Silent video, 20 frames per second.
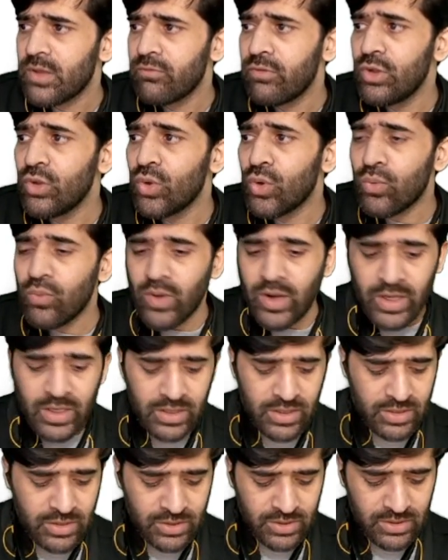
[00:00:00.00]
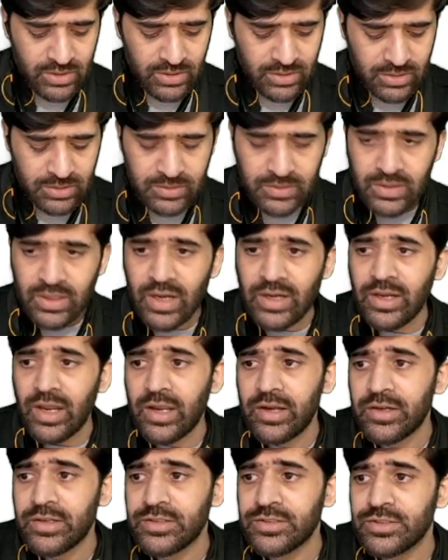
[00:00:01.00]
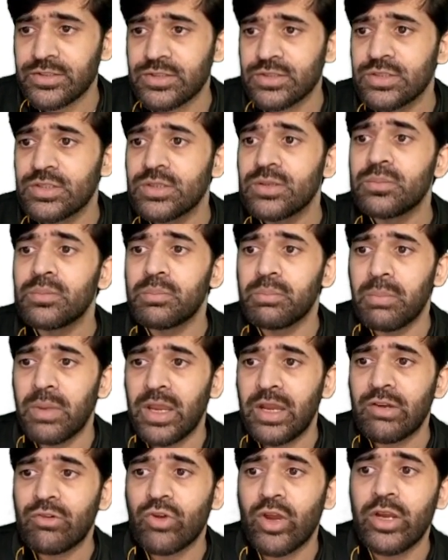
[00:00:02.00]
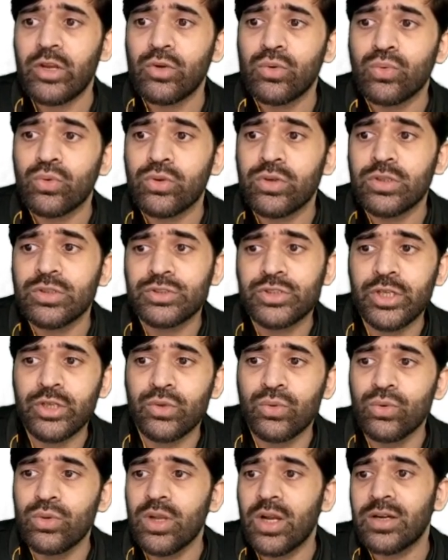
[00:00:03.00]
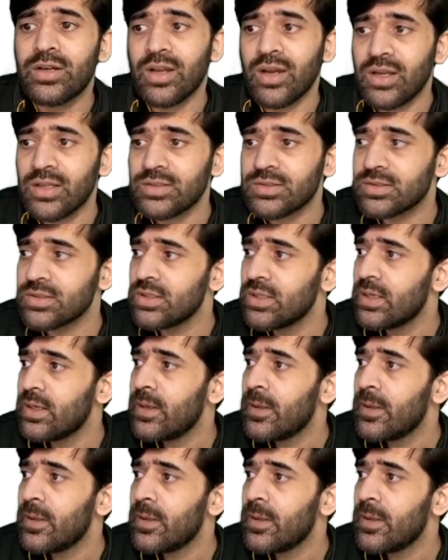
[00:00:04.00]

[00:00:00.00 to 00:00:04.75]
We know why the attackers may try to schedule a task.